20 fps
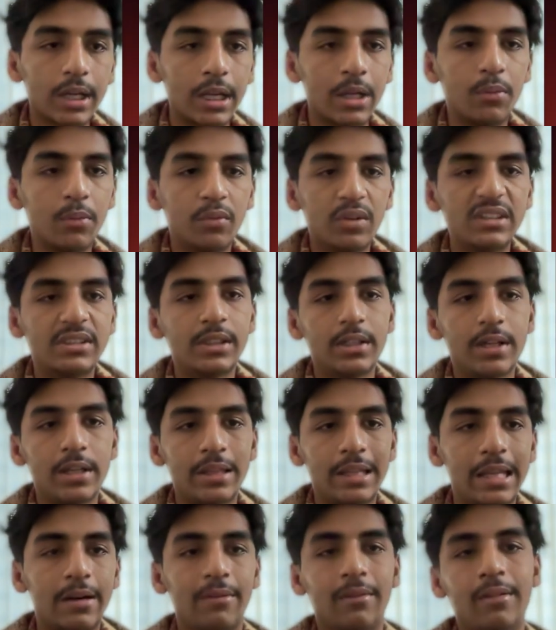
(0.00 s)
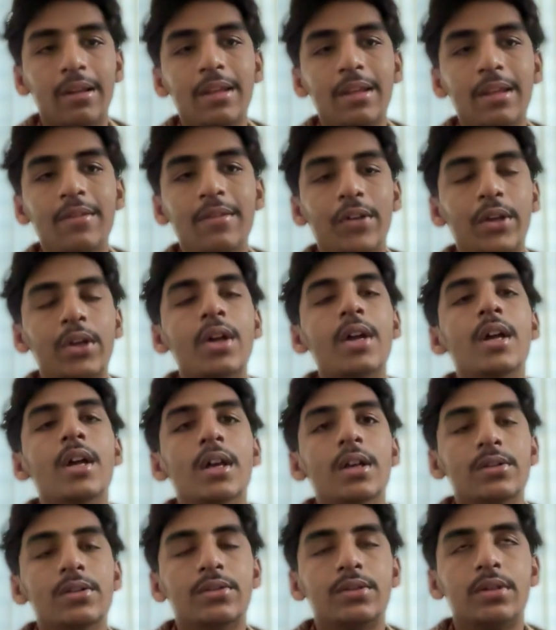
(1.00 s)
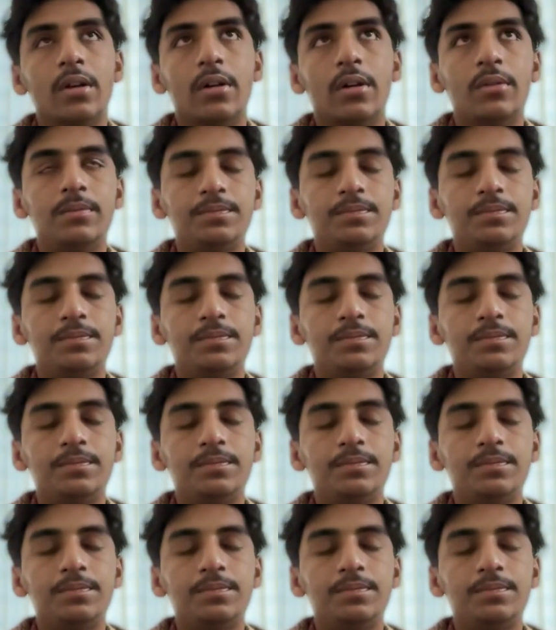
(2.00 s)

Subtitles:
in which city they are living. So